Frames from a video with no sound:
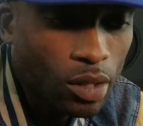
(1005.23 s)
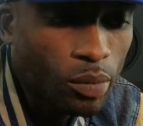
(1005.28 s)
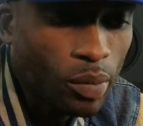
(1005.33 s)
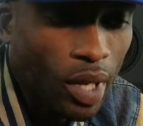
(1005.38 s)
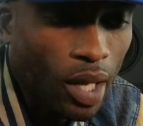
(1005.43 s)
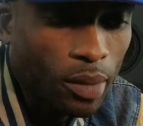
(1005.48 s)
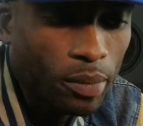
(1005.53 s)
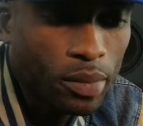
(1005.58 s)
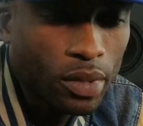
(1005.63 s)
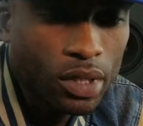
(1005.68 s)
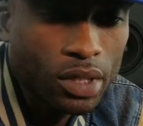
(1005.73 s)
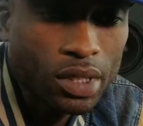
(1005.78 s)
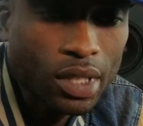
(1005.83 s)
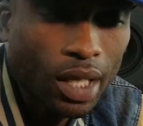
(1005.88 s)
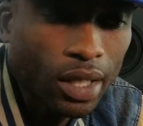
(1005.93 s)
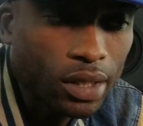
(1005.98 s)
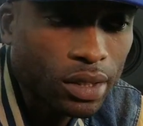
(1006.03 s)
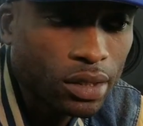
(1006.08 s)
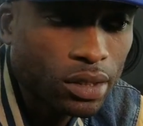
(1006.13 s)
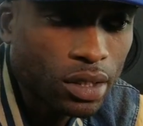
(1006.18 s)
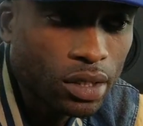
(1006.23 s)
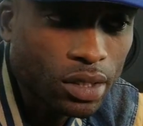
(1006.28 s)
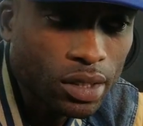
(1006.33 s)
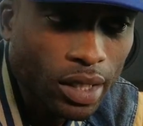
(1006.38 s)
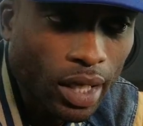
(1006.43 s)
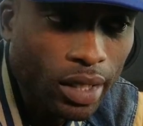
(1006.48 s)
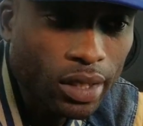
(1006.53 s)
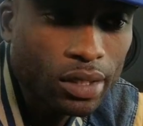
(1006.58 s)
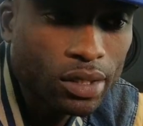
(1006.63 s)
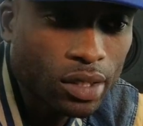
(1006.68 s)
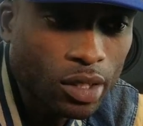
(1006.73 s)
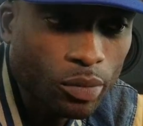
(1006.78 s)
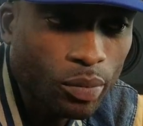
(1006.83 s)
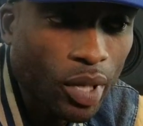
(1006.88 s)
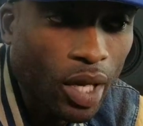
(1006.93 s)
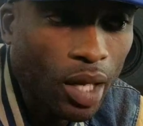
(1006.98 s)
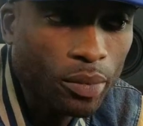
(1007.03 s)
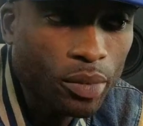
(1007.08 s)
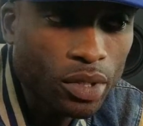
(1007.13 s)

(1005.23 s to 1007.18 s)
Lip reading: hop, it's not just 90s hip hop.